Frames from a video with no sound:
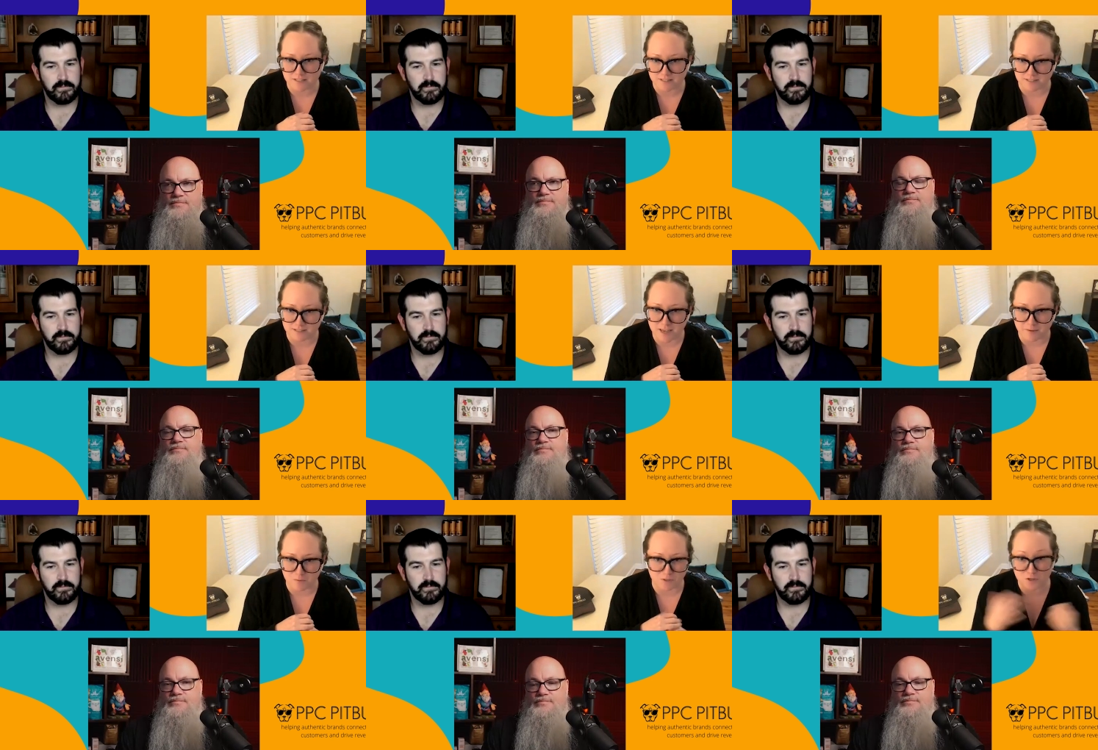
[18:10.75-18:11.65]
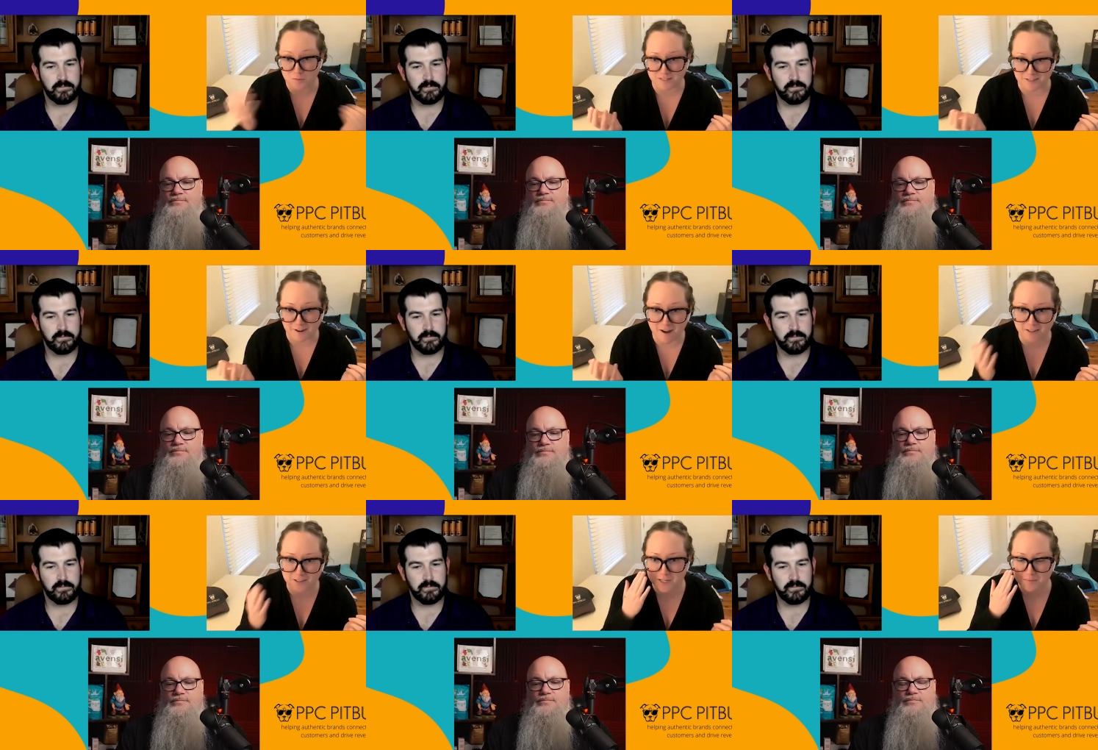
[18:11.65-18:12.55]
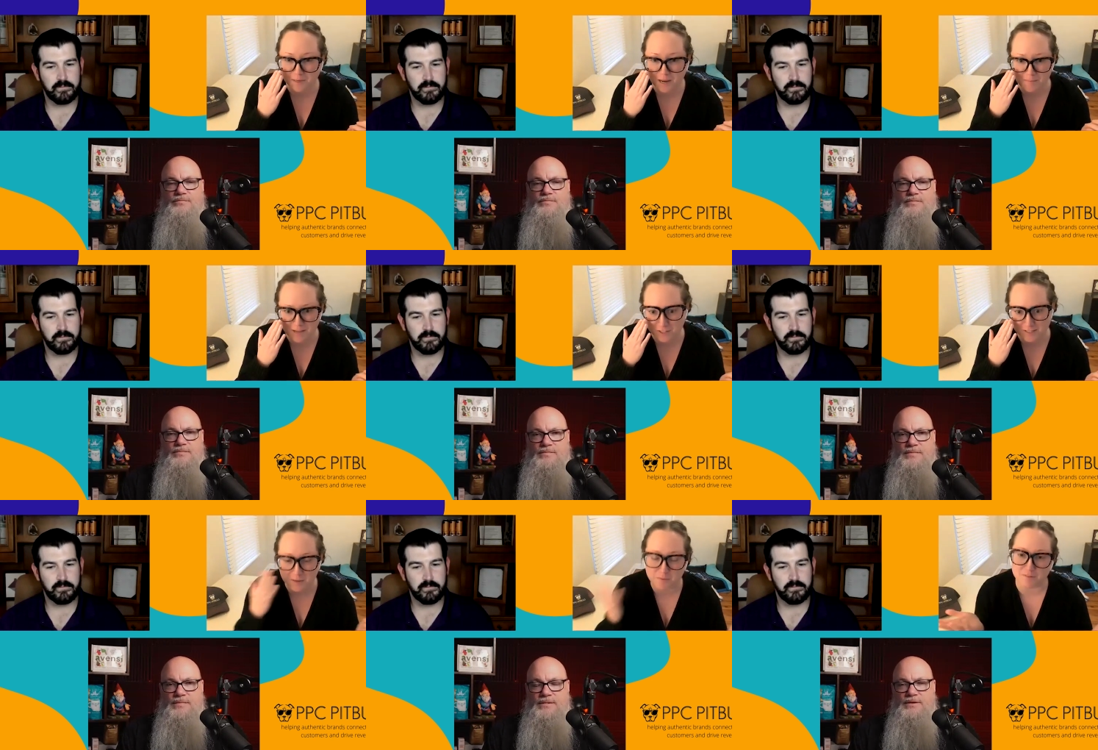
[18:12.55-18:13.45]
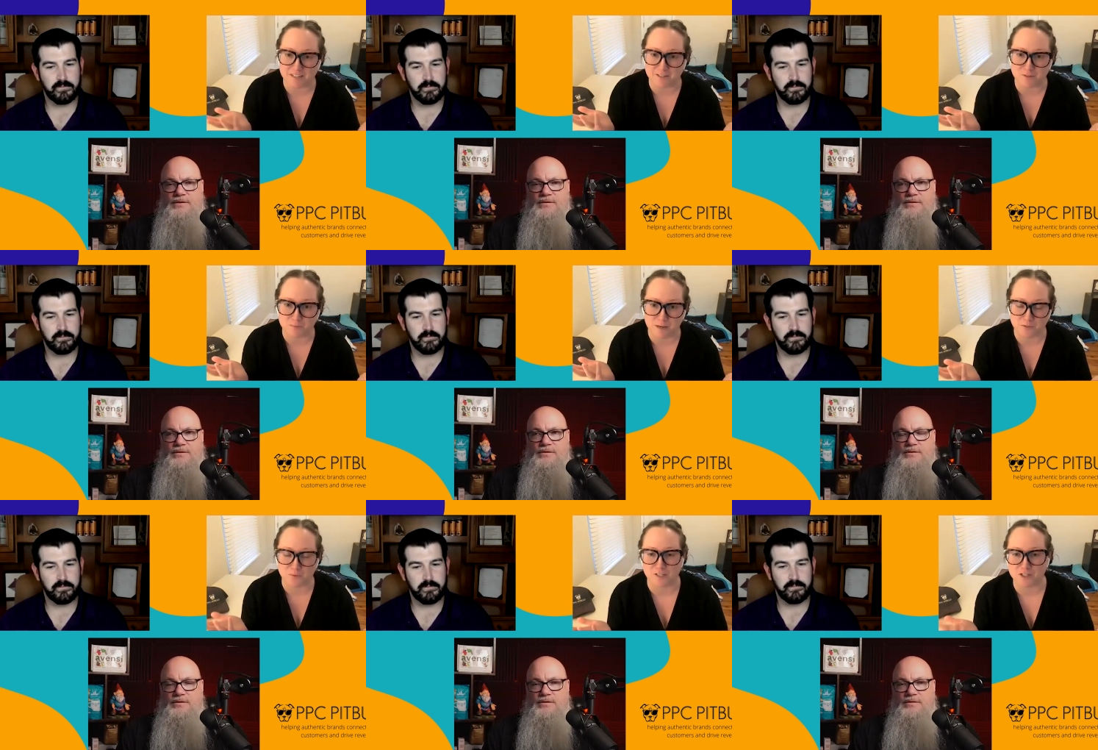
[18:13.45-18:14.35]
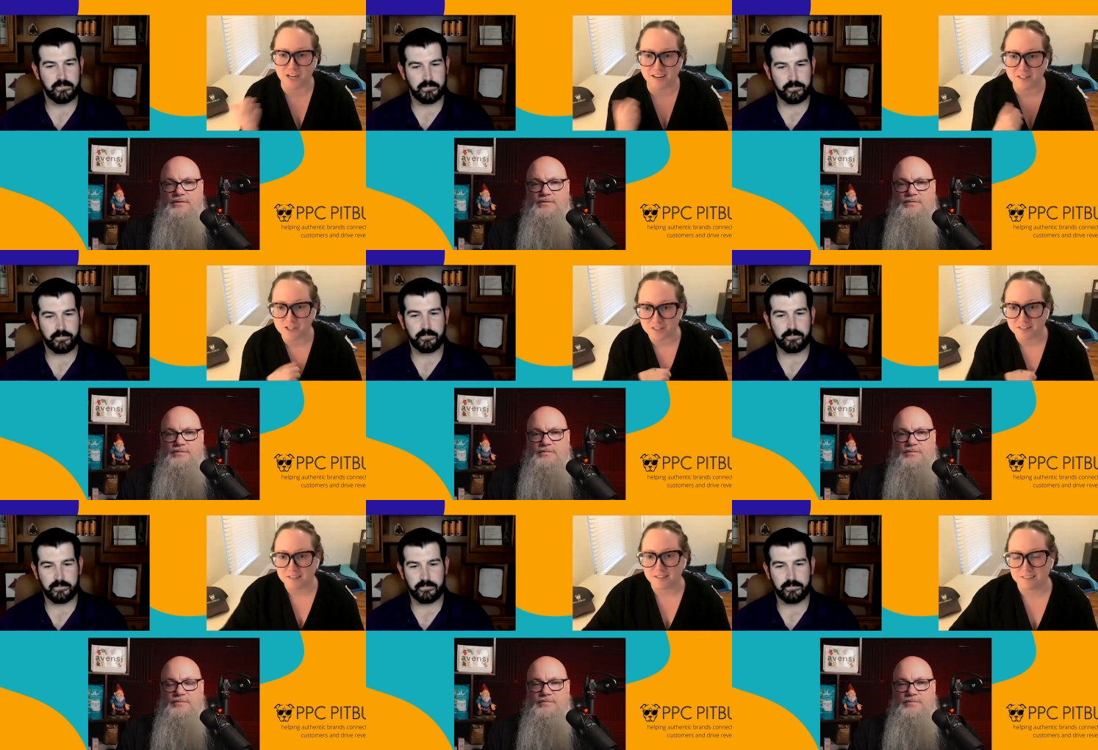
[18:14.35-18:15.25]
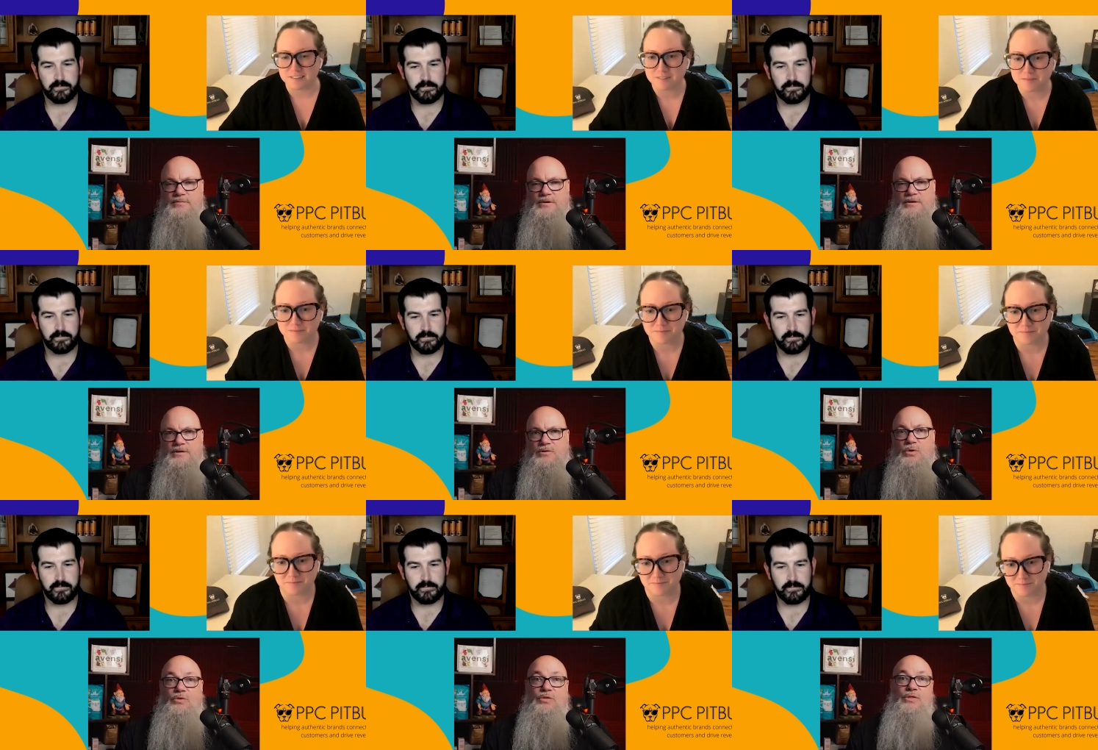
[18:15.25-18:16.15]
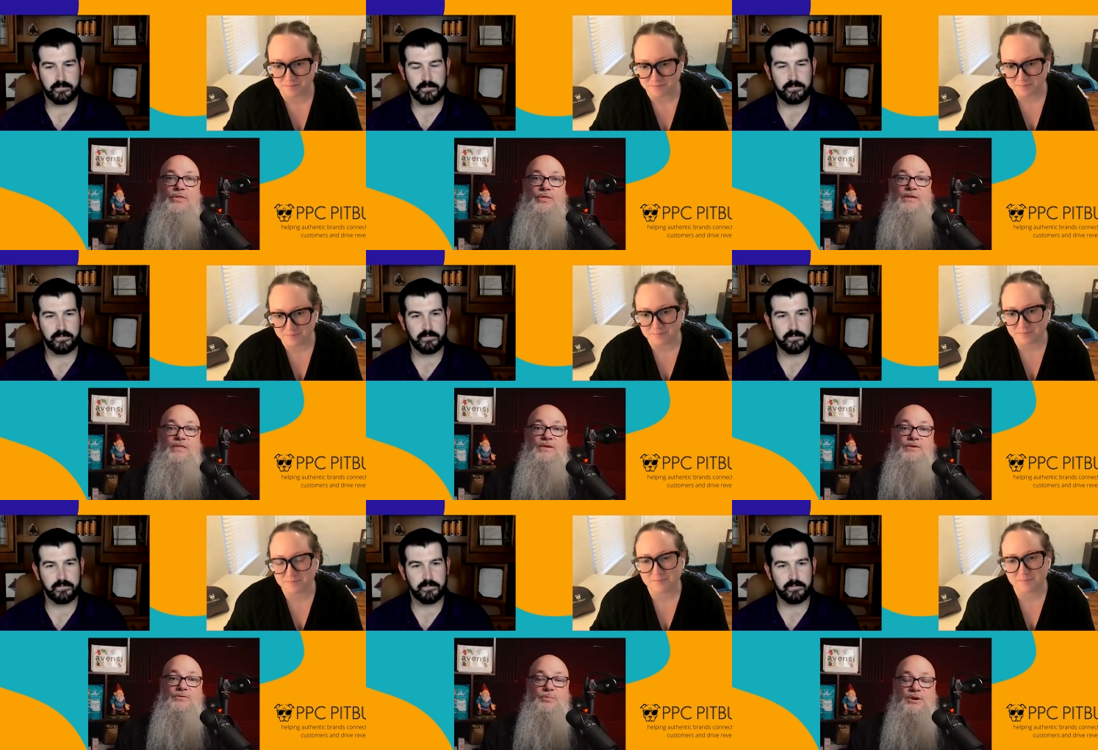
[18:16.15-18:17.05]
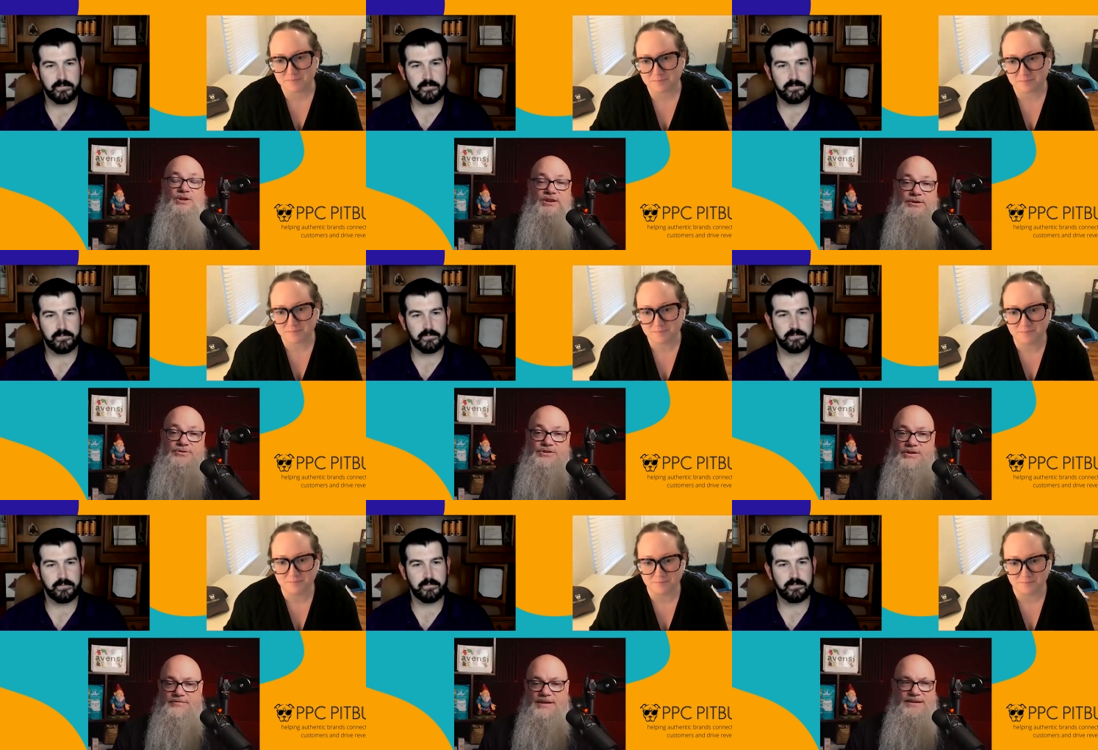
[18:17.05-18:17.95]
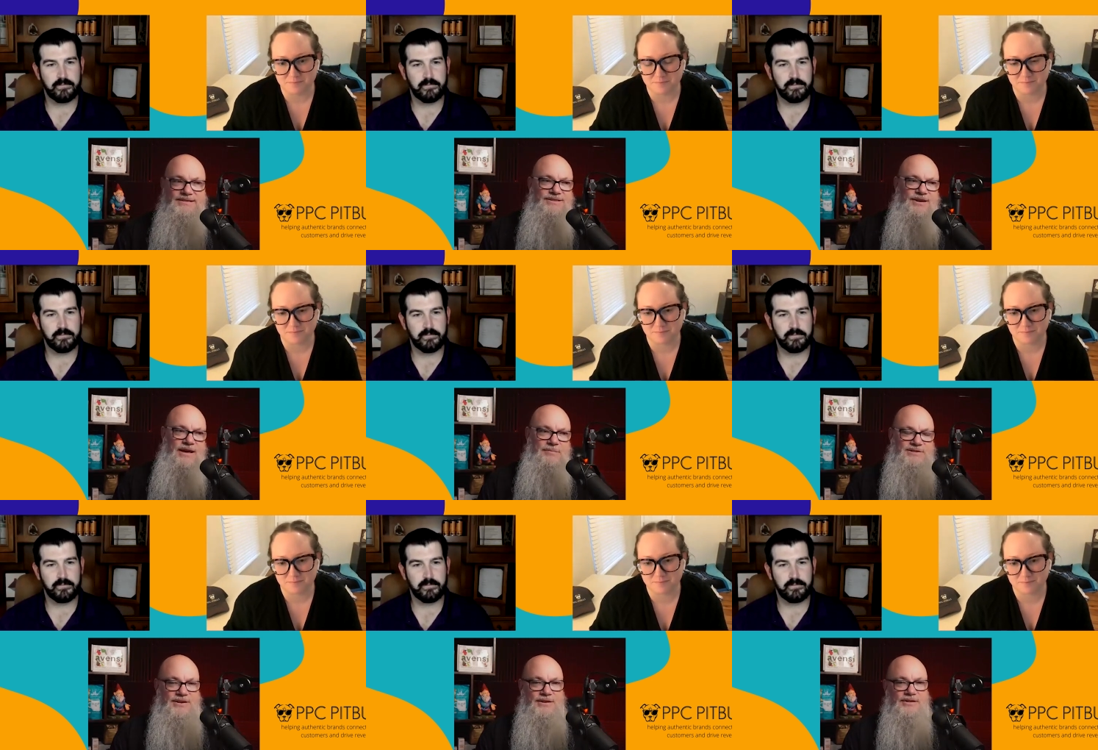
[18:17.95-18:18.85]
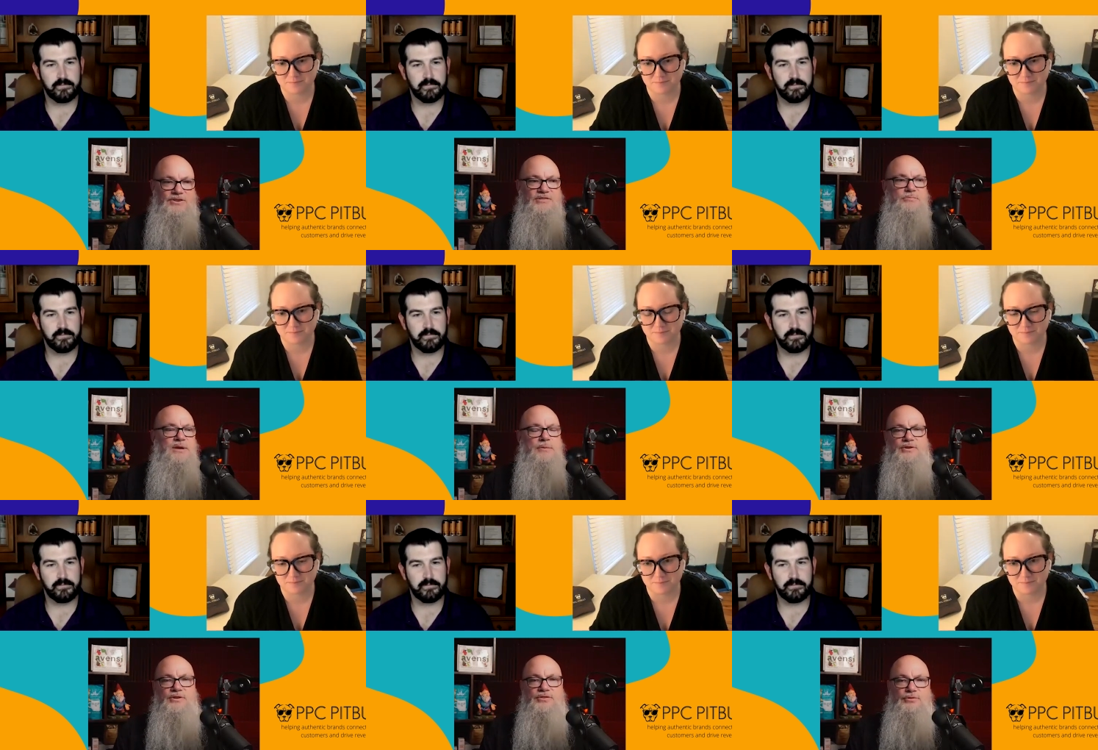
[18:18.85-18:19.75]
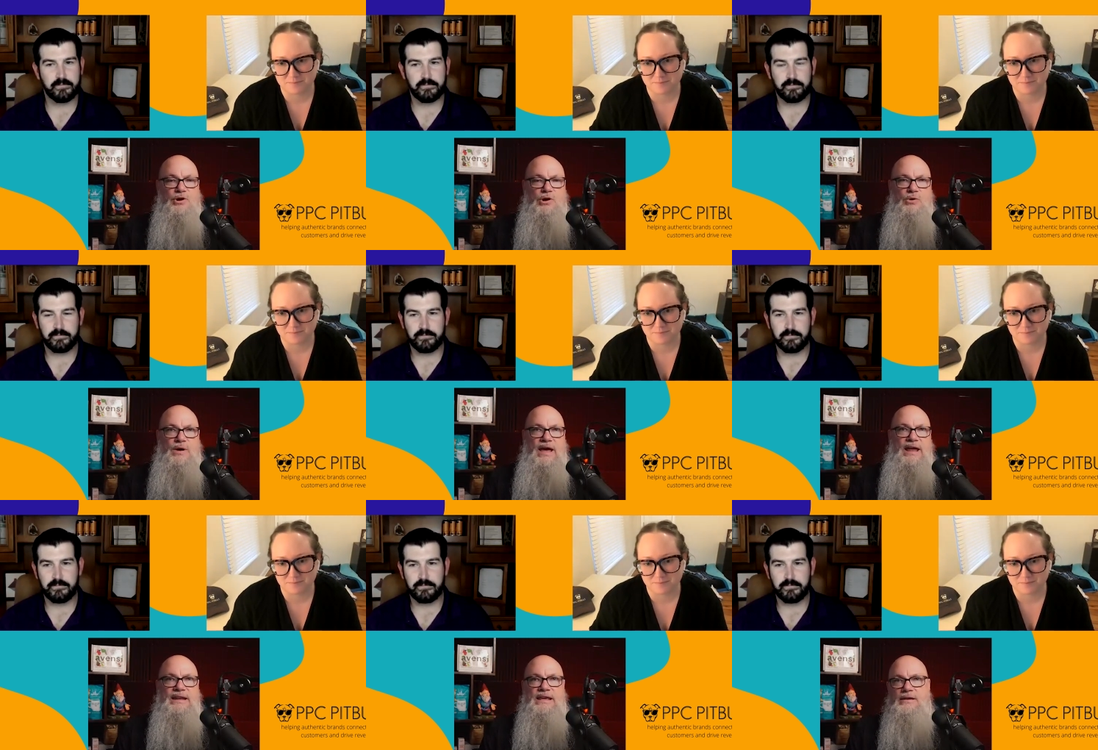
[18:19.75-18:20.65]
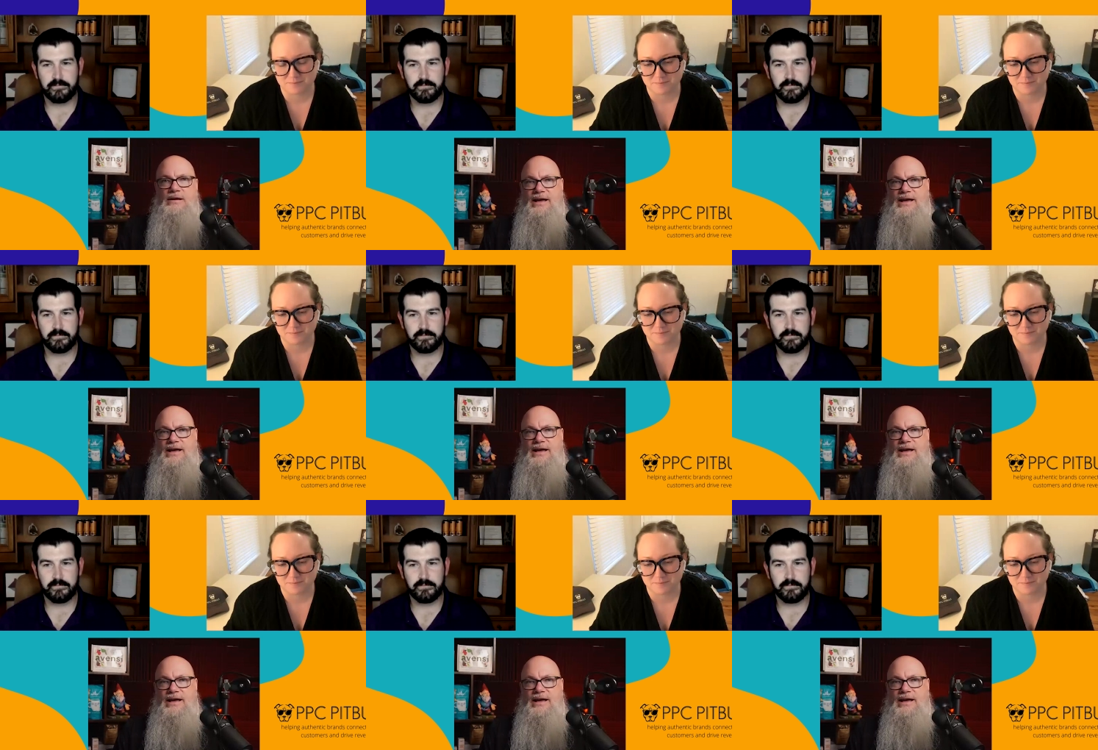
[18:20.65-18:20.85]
Speaker 1: stays the same with human psychology, but I imagine some of it has has really changed.
Speaker 2: Well, the, there's been a huge shift, at least on Amazon. You used to be able to throw any,